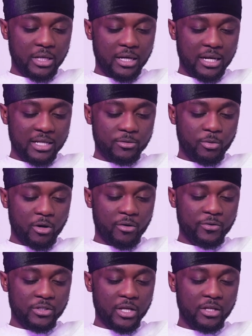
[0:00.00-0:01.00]
the last
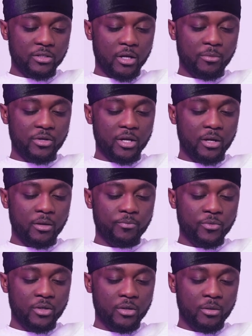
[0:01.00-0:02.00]
paragraph is saying the